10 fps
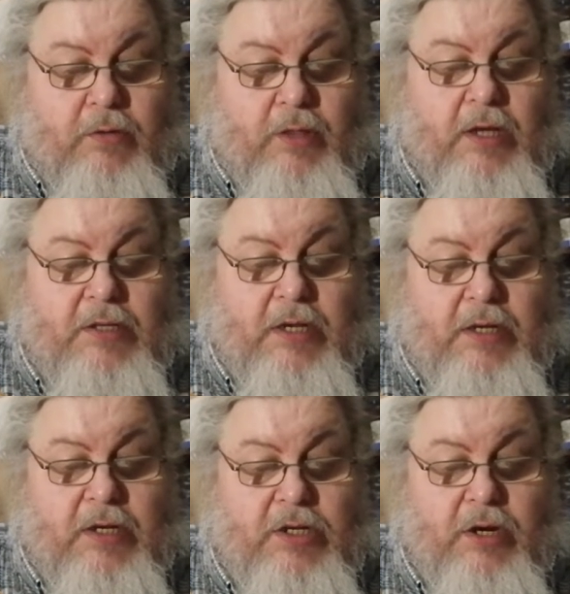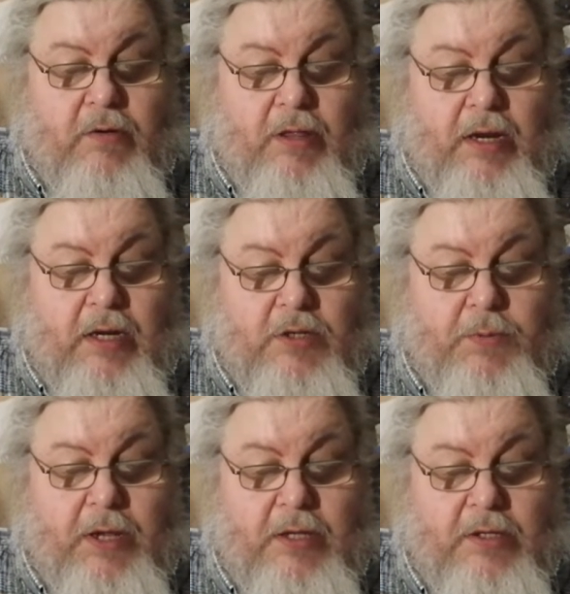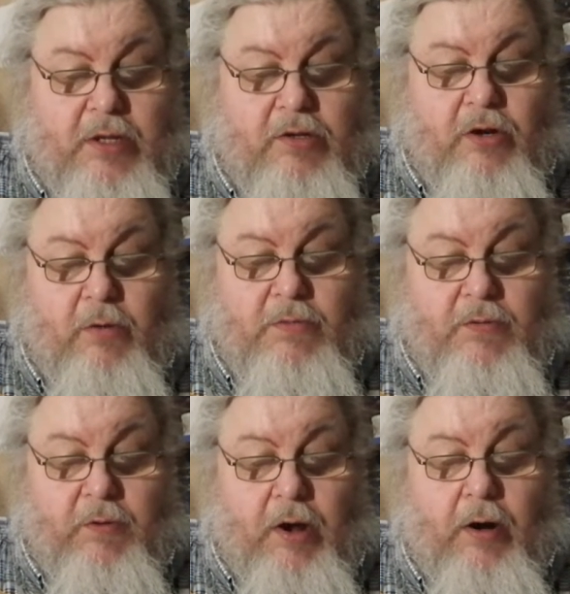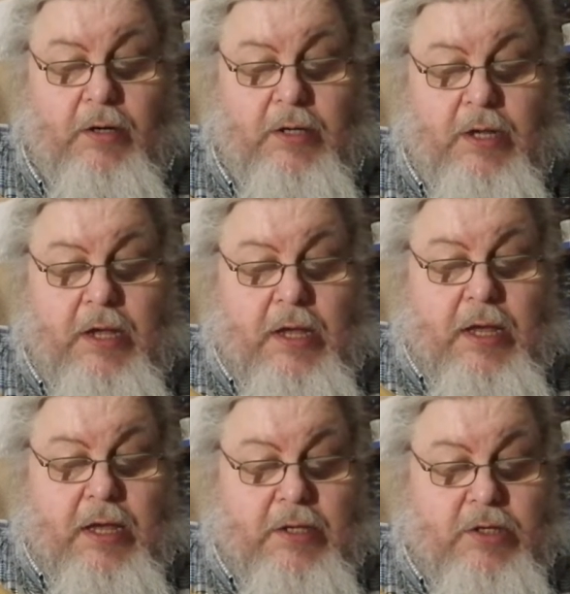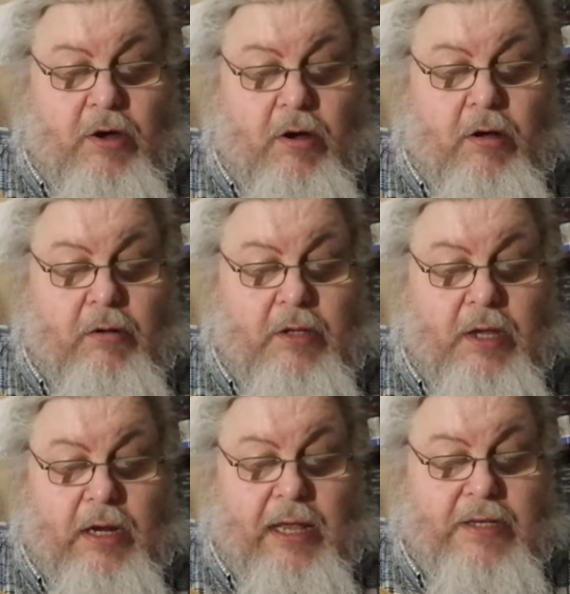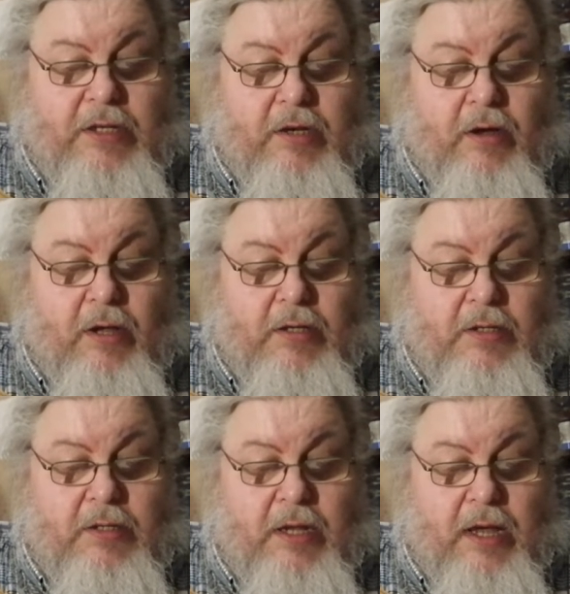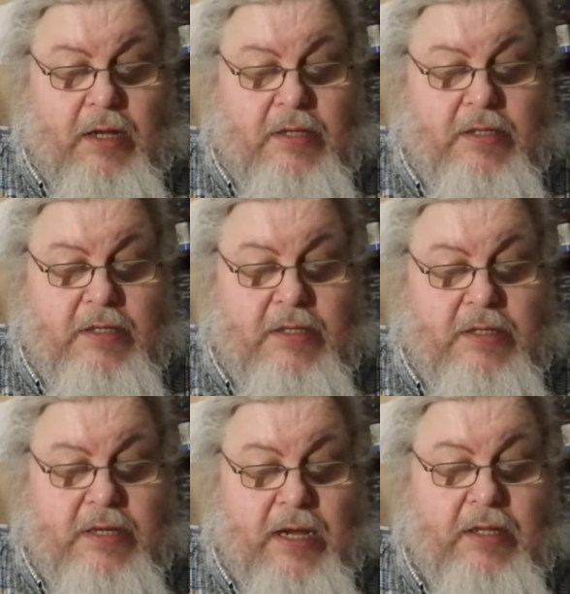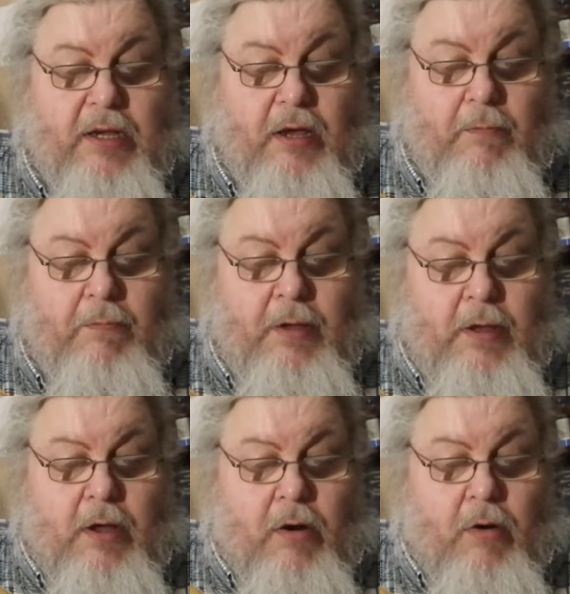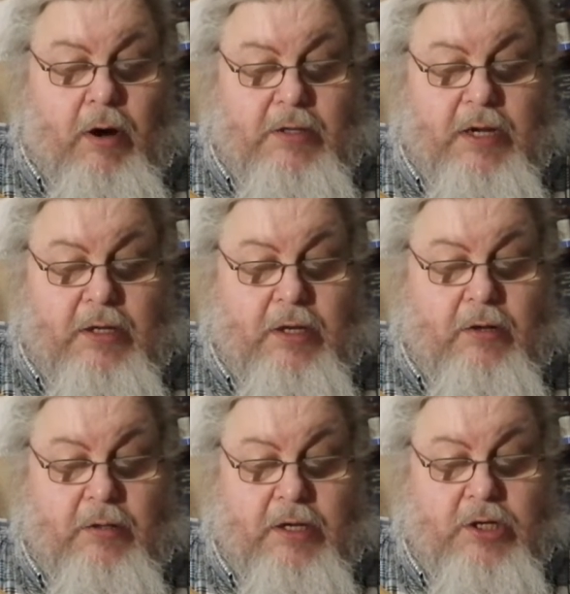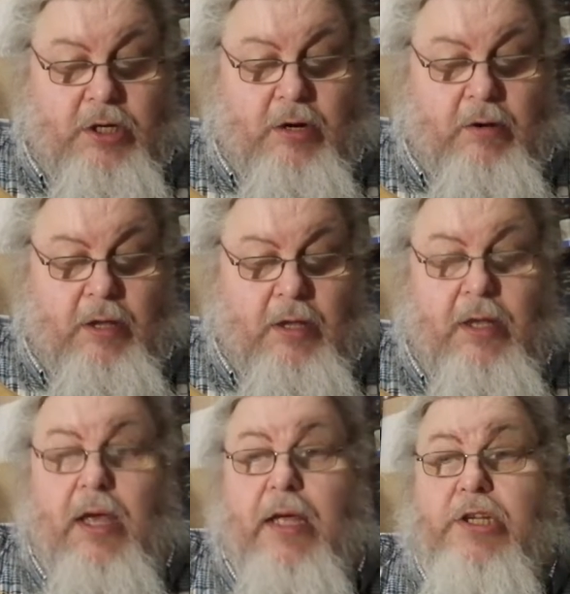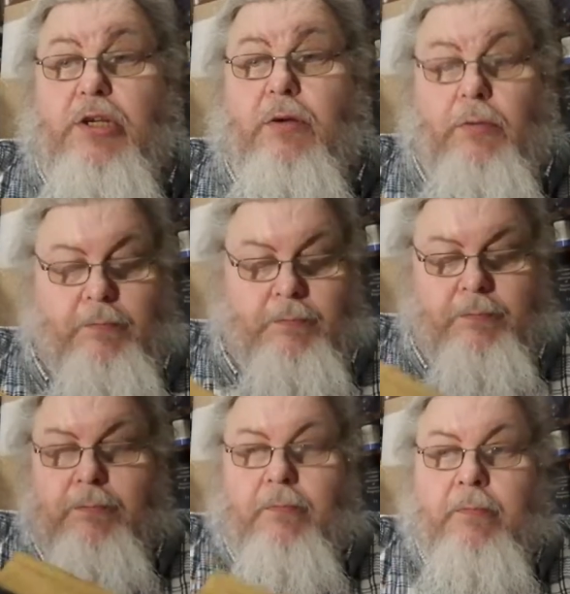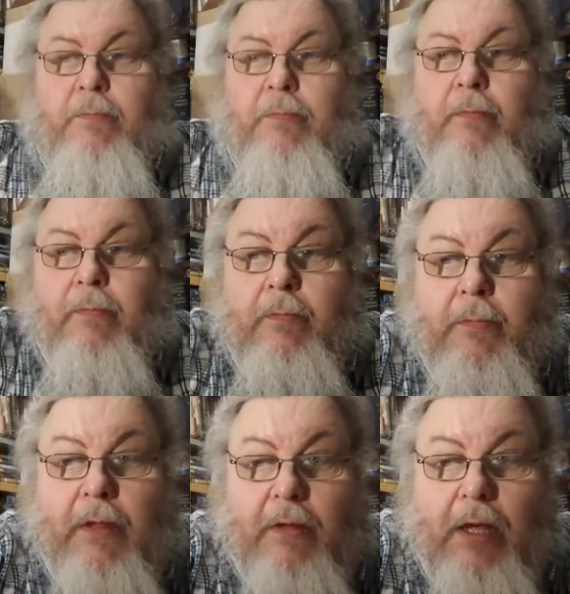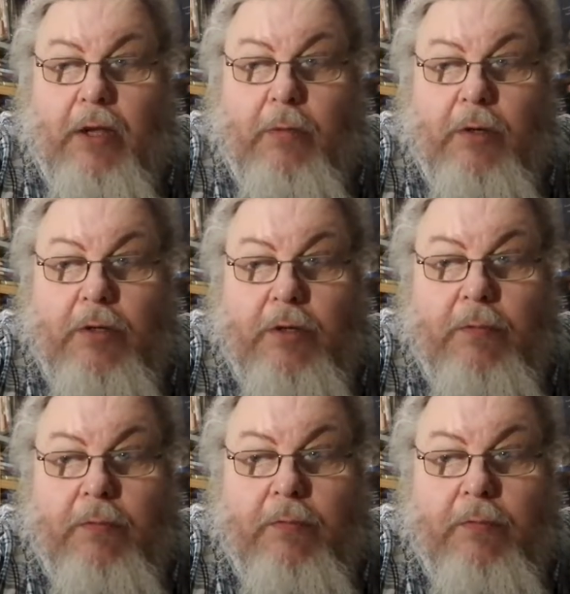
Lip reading: Thus, a dictionary that explains the terms of art is called a lexicon technicum, or a technical dictionary. Adieu." Thank you, BookTube.